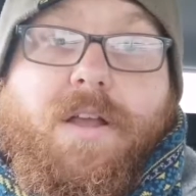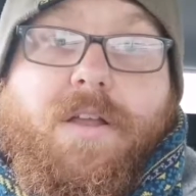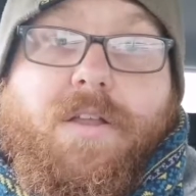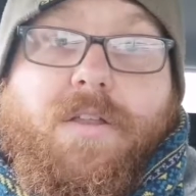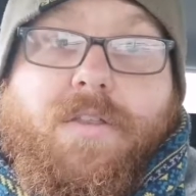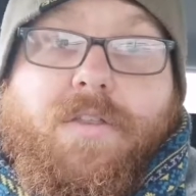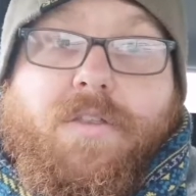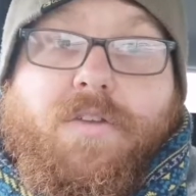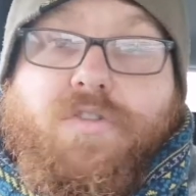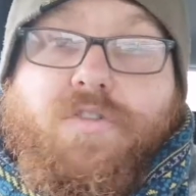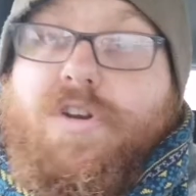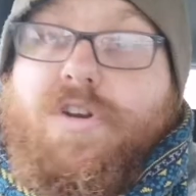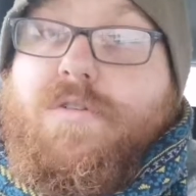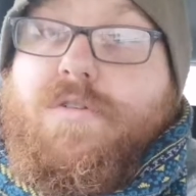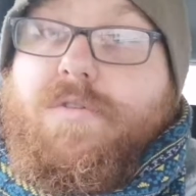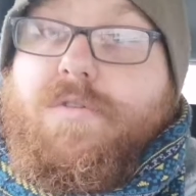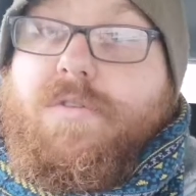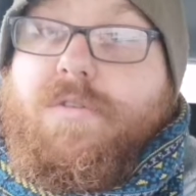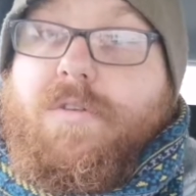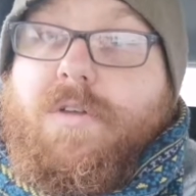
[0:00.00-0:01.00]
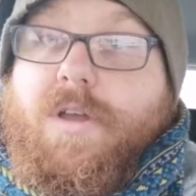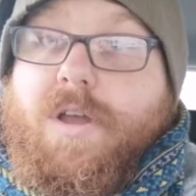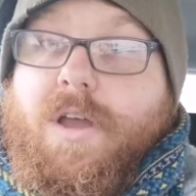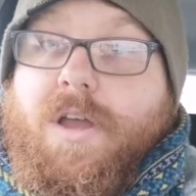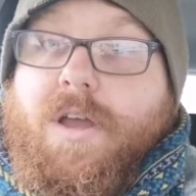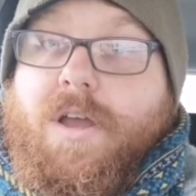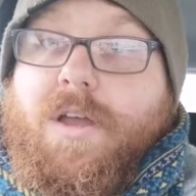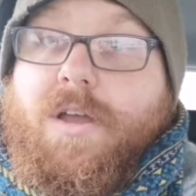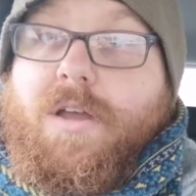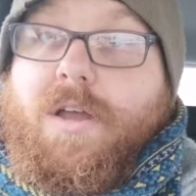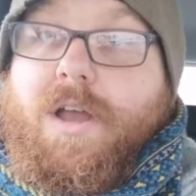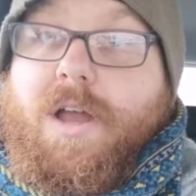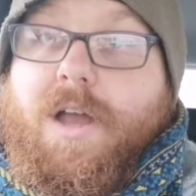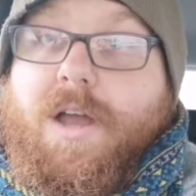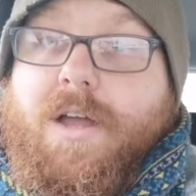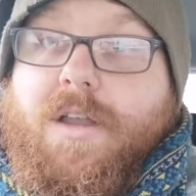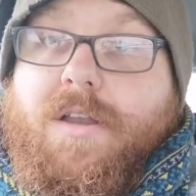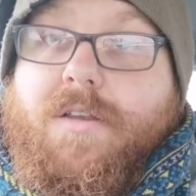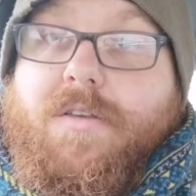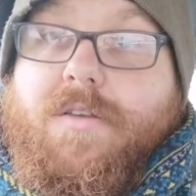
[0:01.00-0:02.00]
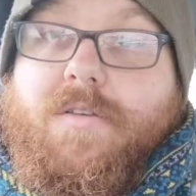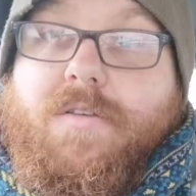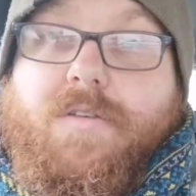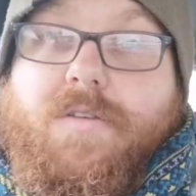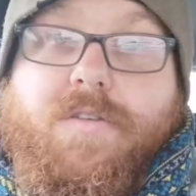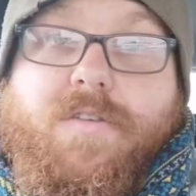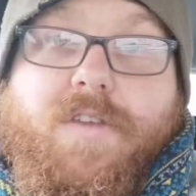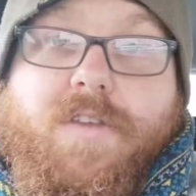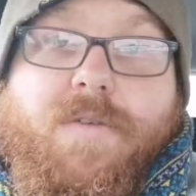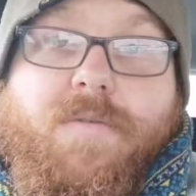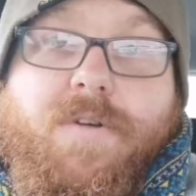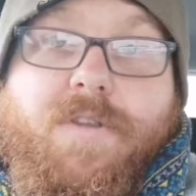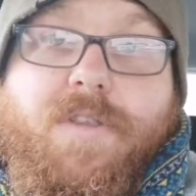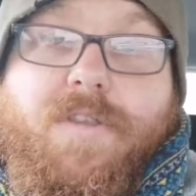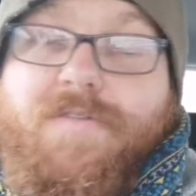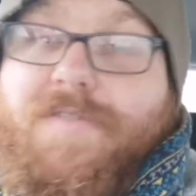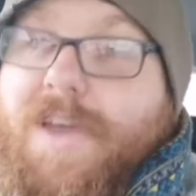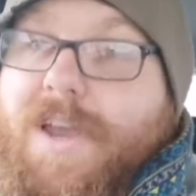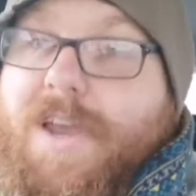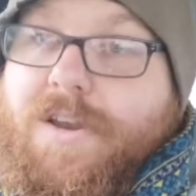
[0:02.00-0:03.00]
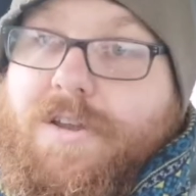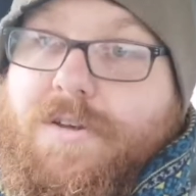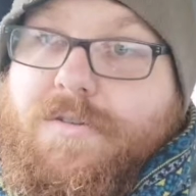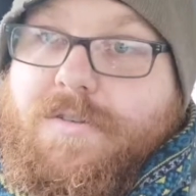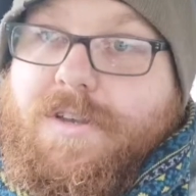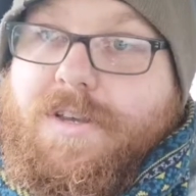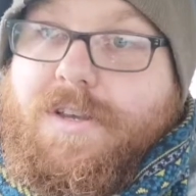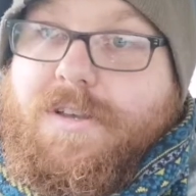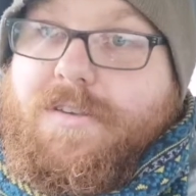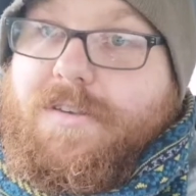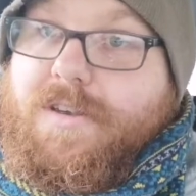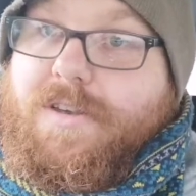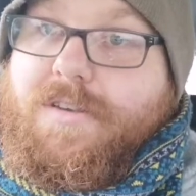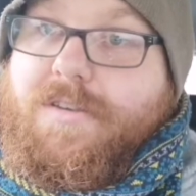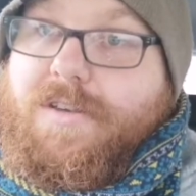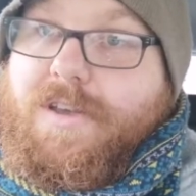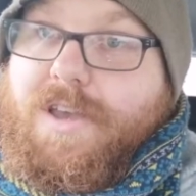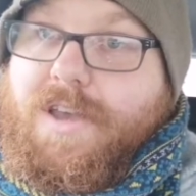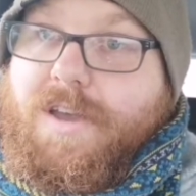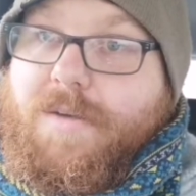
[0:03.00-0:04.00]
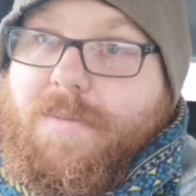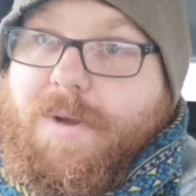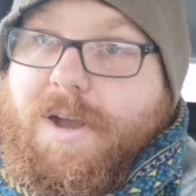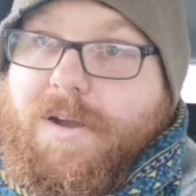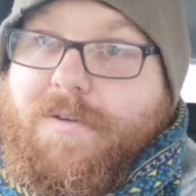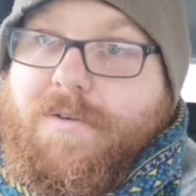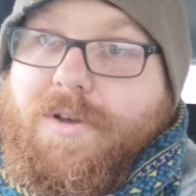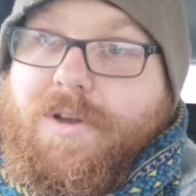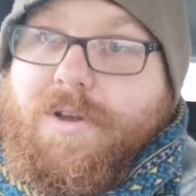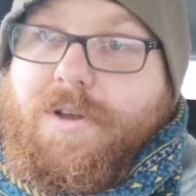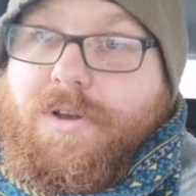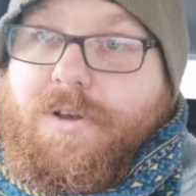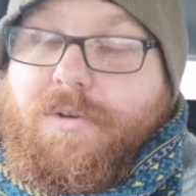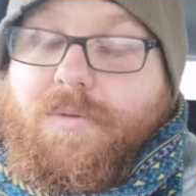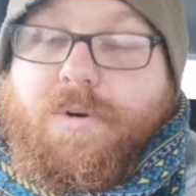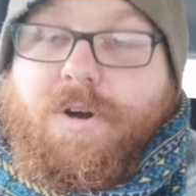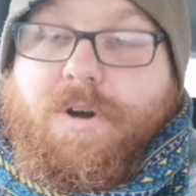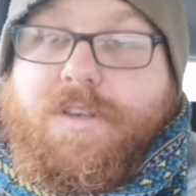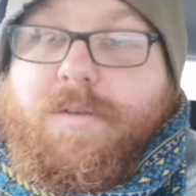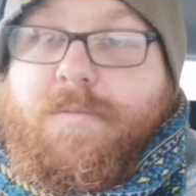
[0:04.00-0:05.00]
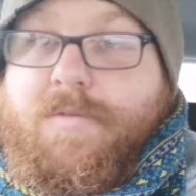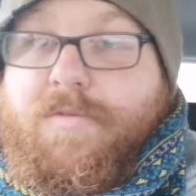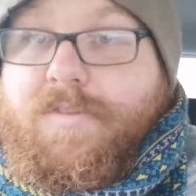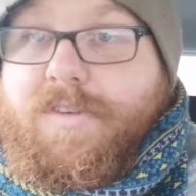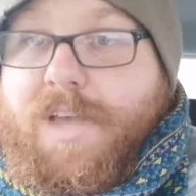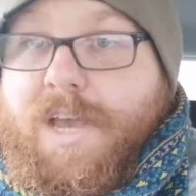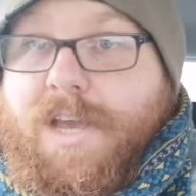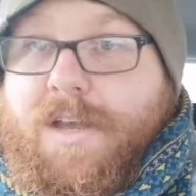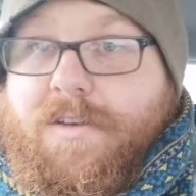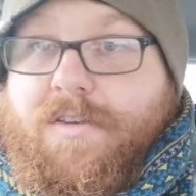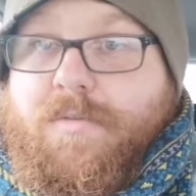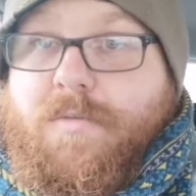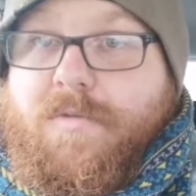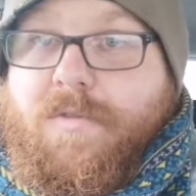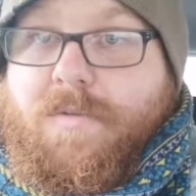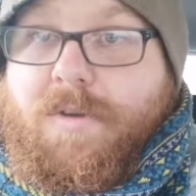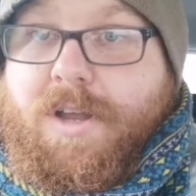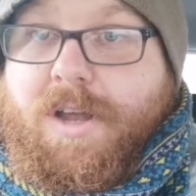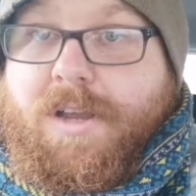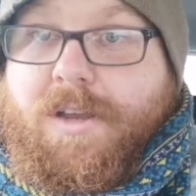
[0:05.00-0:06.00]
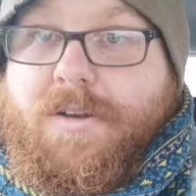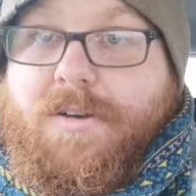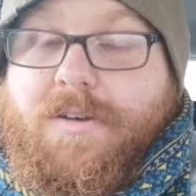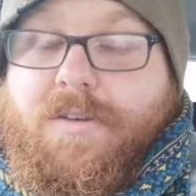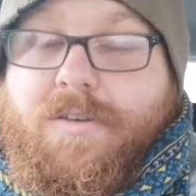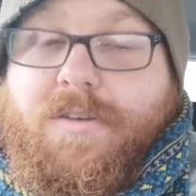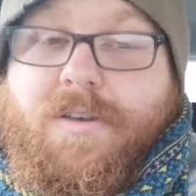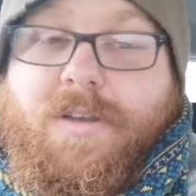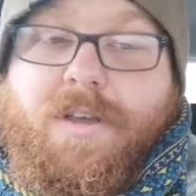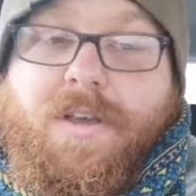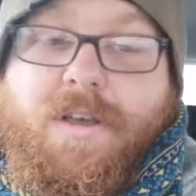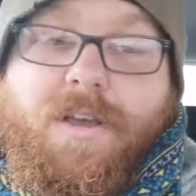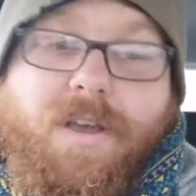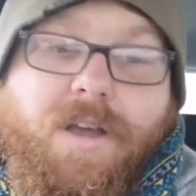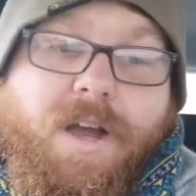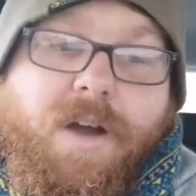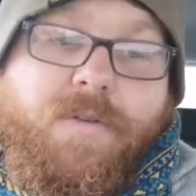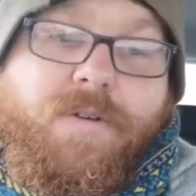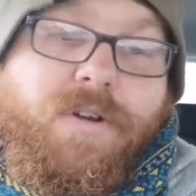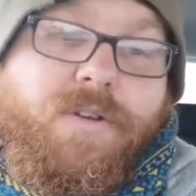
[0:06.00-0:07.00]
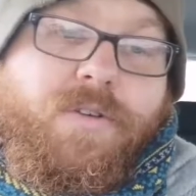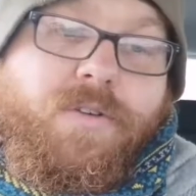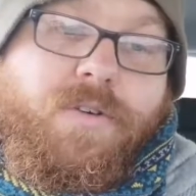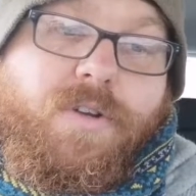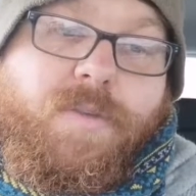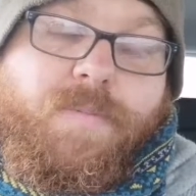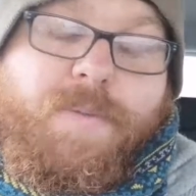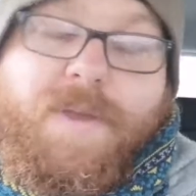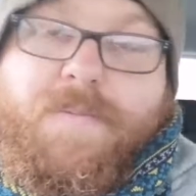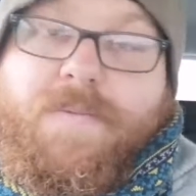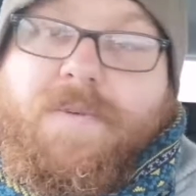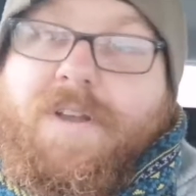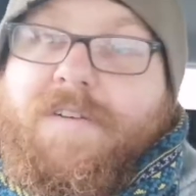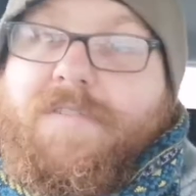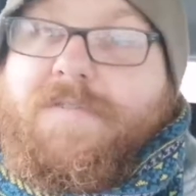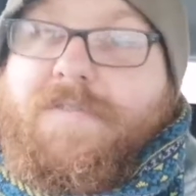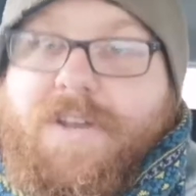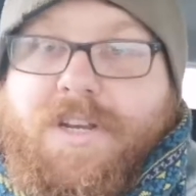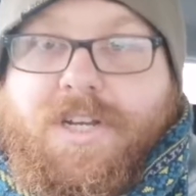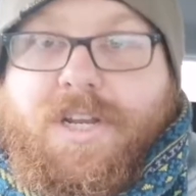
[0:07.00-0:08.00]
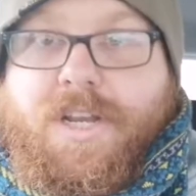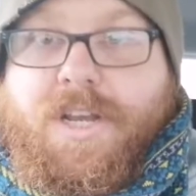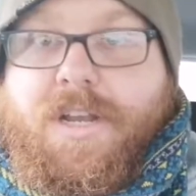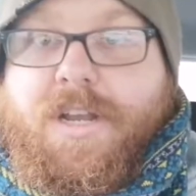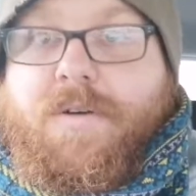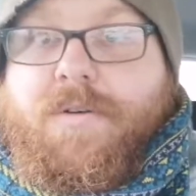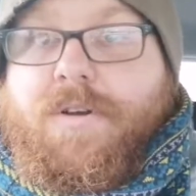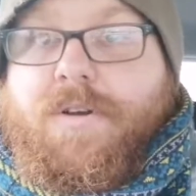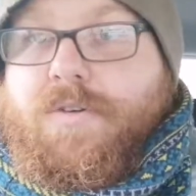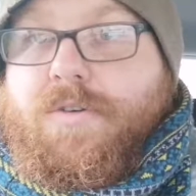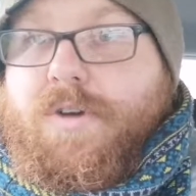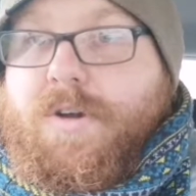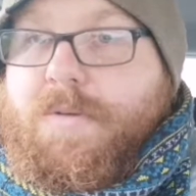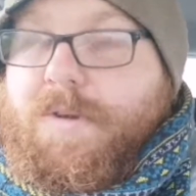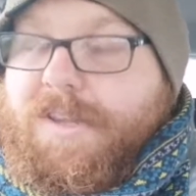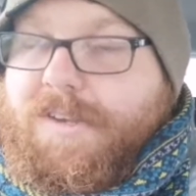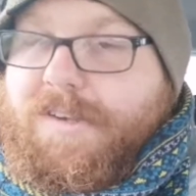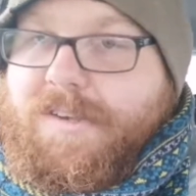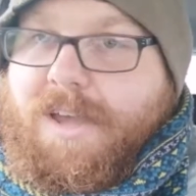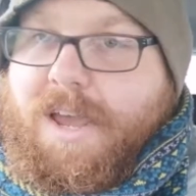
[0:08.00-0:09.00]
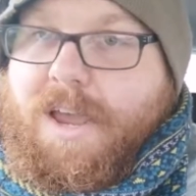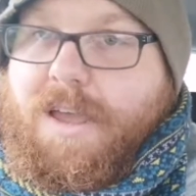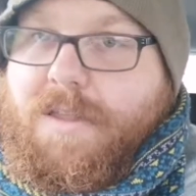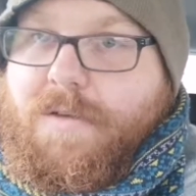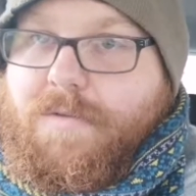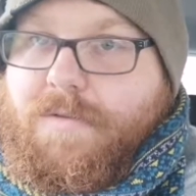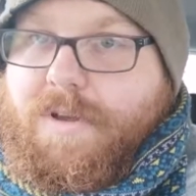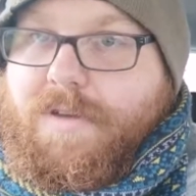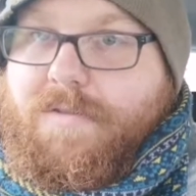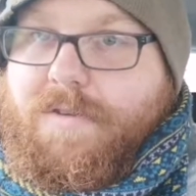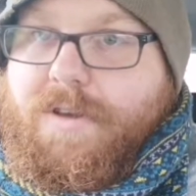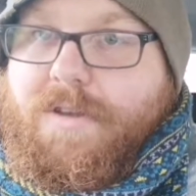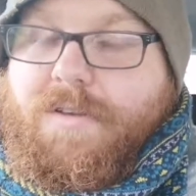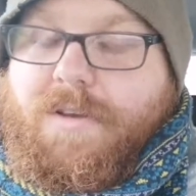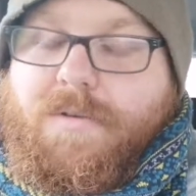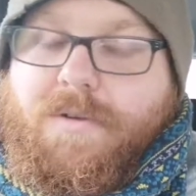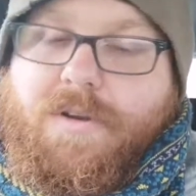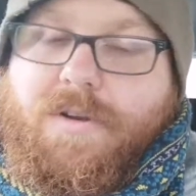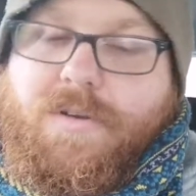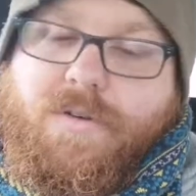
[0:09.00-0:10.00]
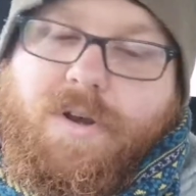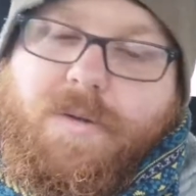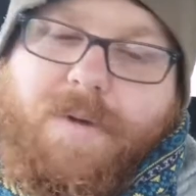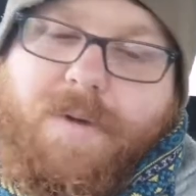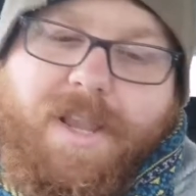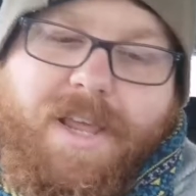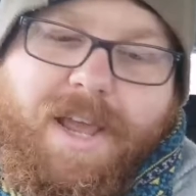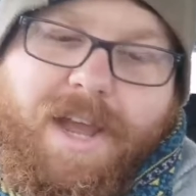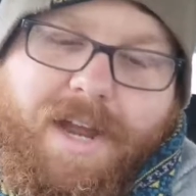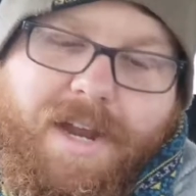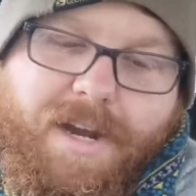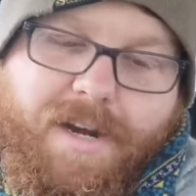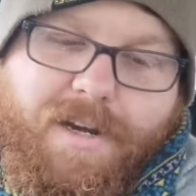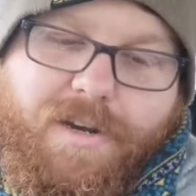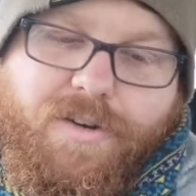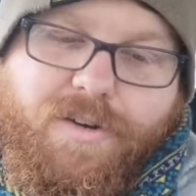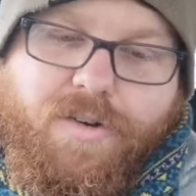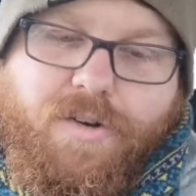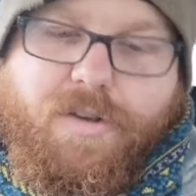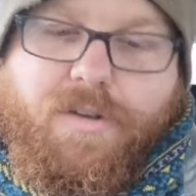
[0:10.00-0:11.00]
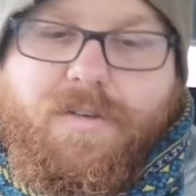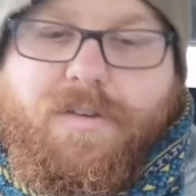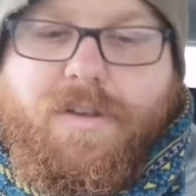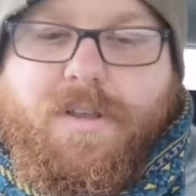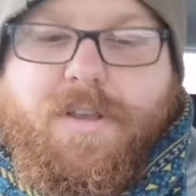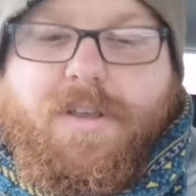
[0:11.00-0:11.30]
the truth and see what the fake news is, and see about why some of us hate us, some of them like us. I want to talk to people about fishing. I want to talk about the state of the rivers. I want to talk about the angling trust.